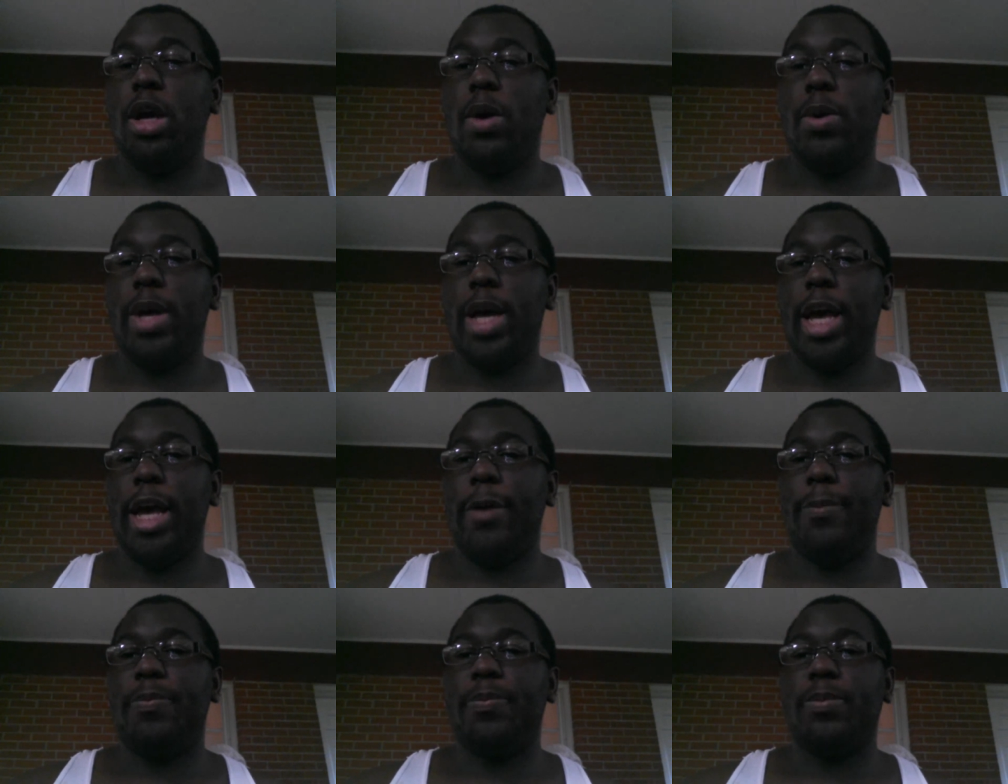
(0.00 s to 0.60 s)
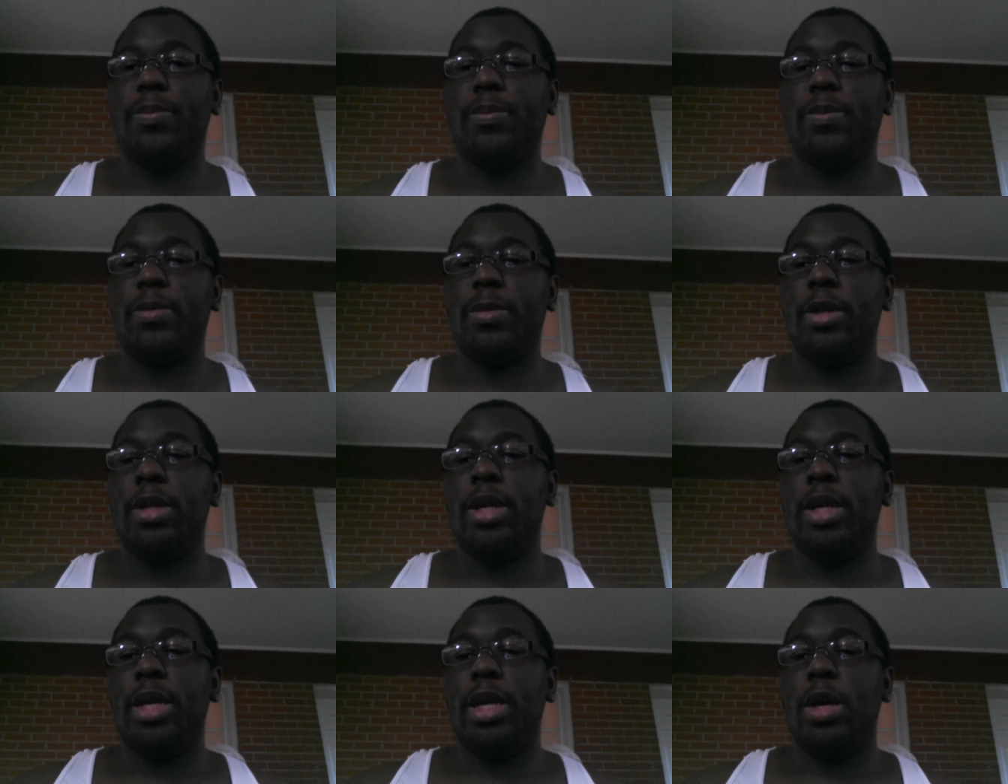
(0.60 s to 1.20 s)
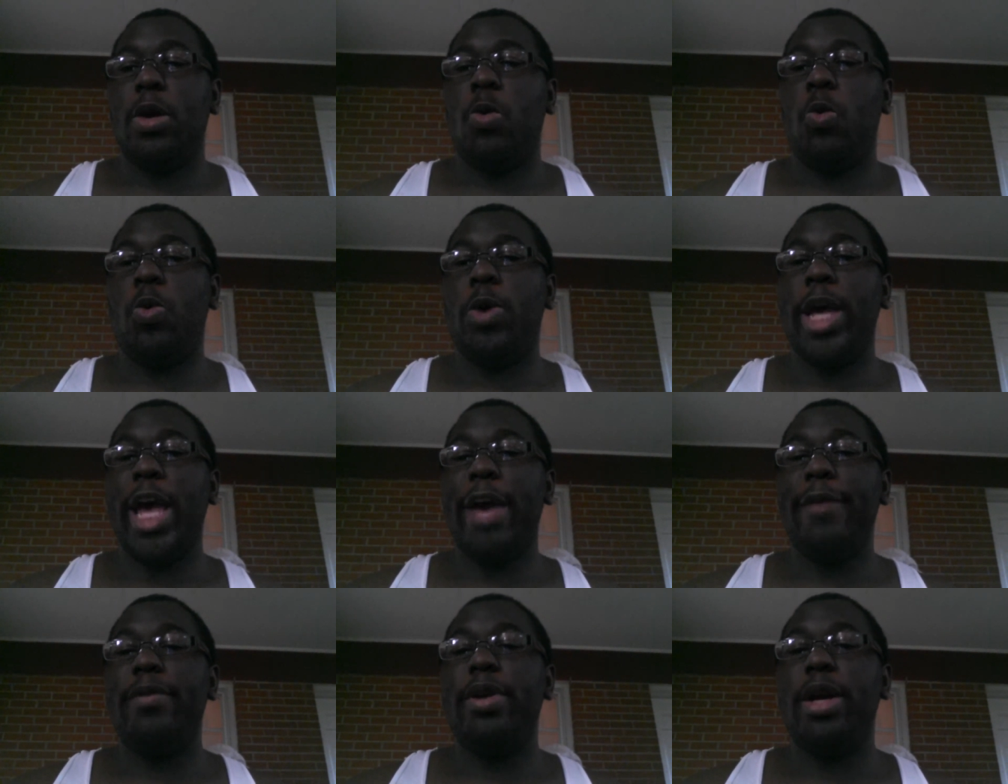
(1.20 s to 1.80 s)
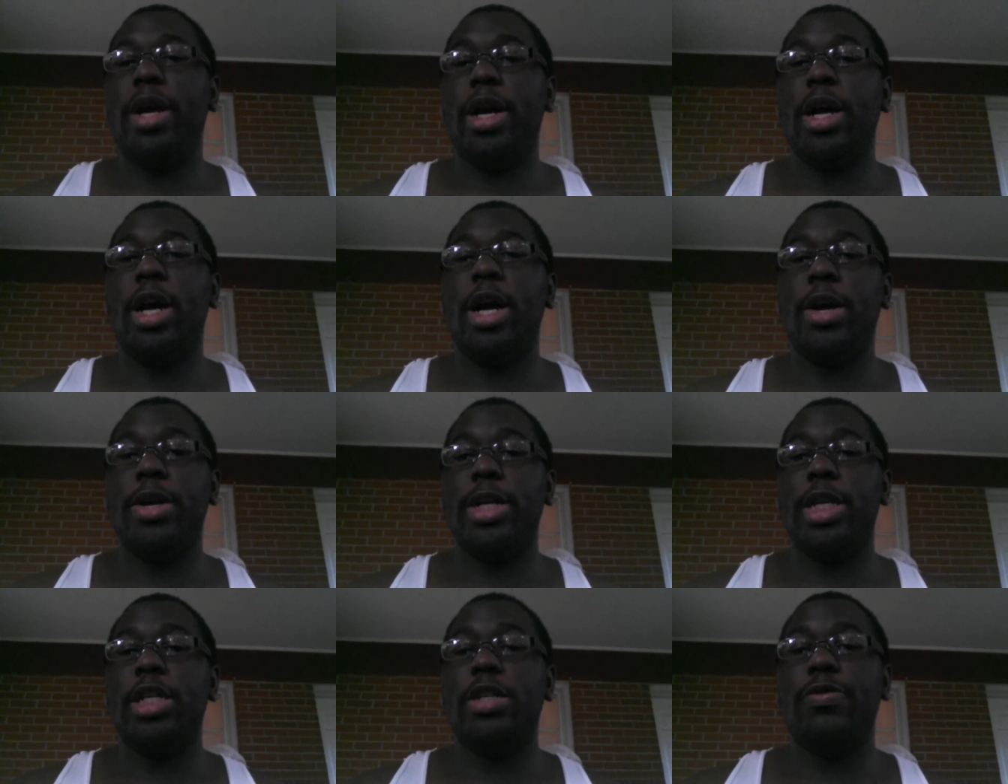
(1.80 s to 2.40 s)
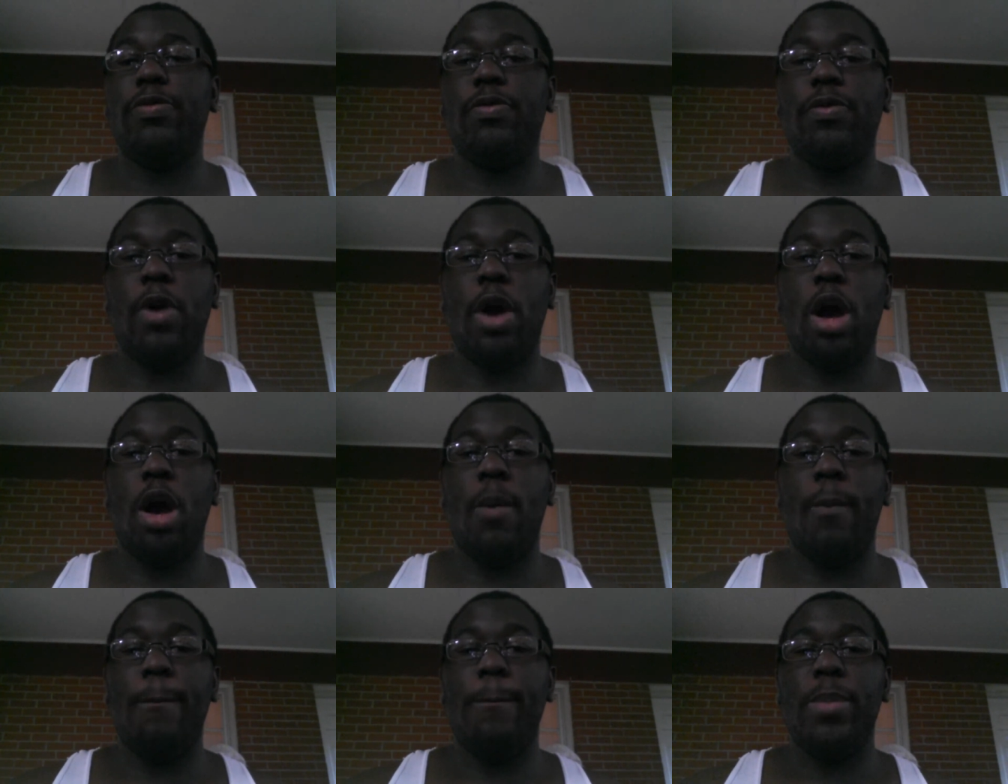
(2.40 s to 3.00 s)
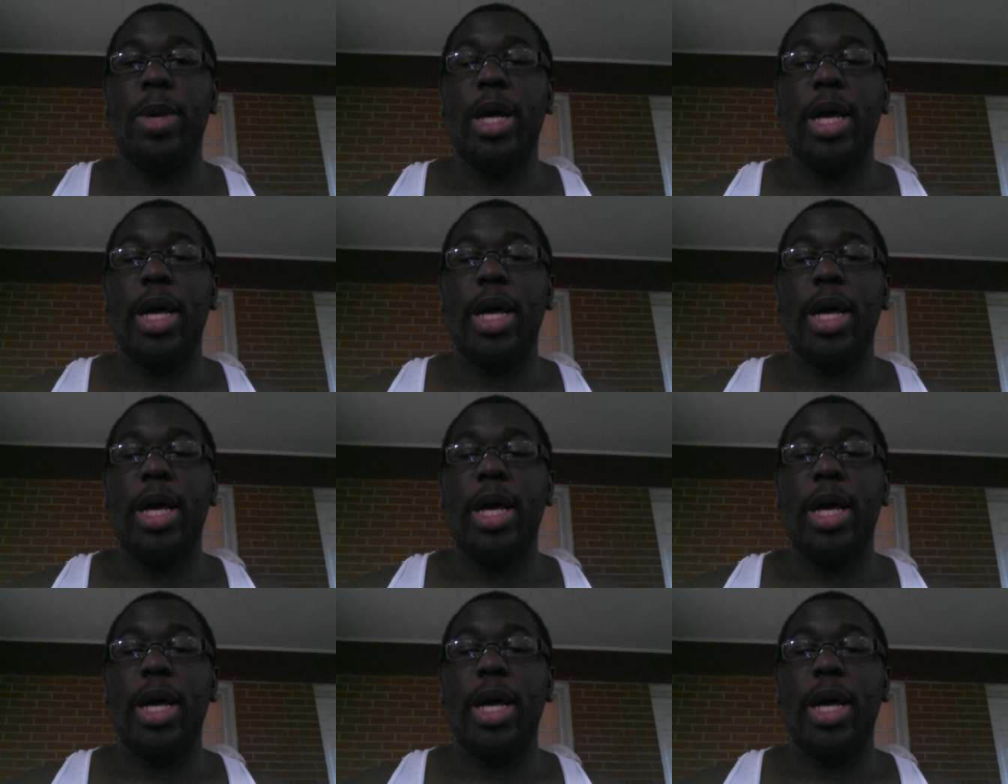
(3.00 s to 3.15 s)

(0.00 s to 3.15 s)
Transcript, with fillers: Okay. We haven't heard this from